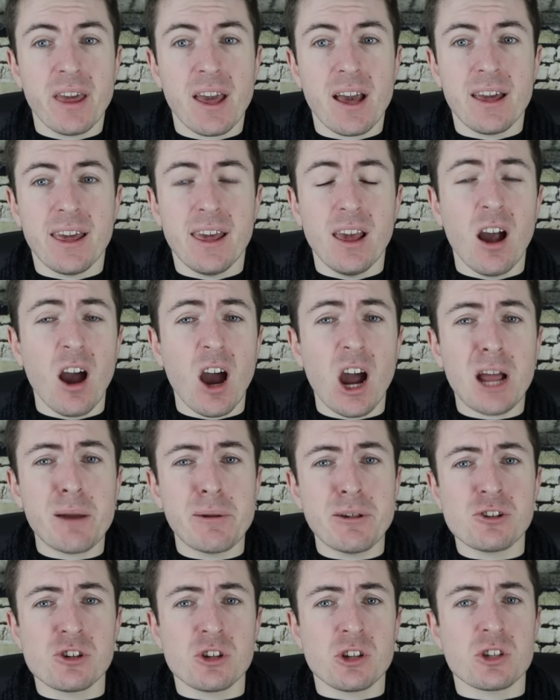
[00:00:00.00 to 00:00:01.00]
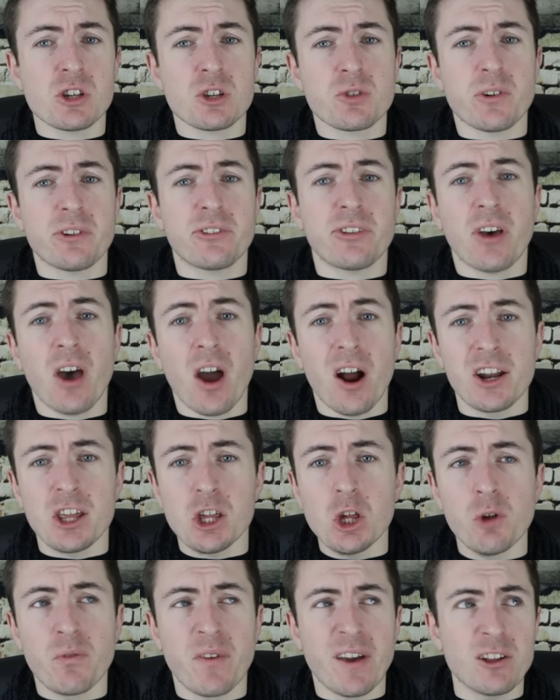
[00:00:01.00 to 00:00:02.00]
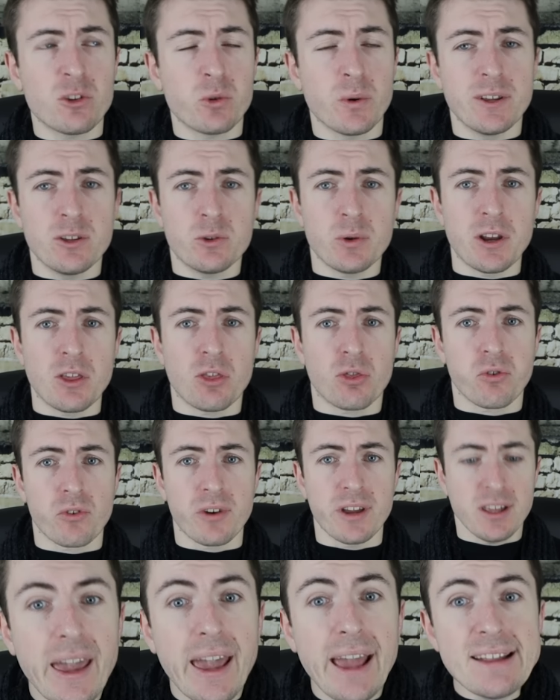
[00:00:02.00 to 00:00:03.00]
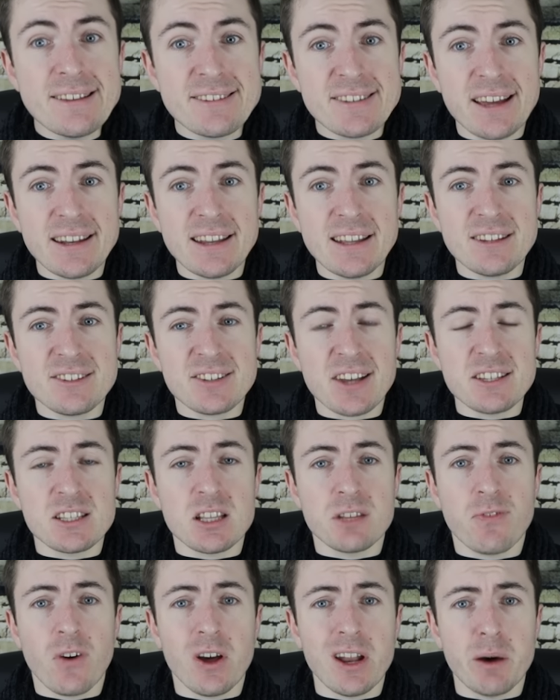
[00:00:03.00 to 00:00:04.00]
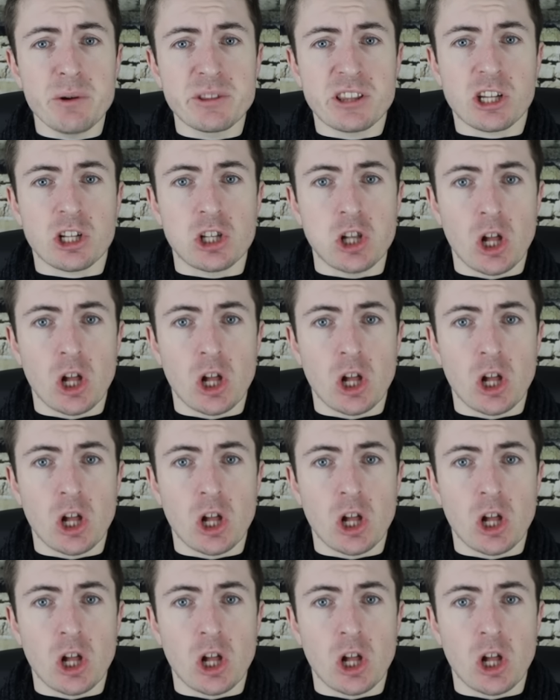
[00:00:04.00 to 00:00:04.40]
yeah, he arguably should have just retired at Juve in 2023. Instead, he decides to fall out with the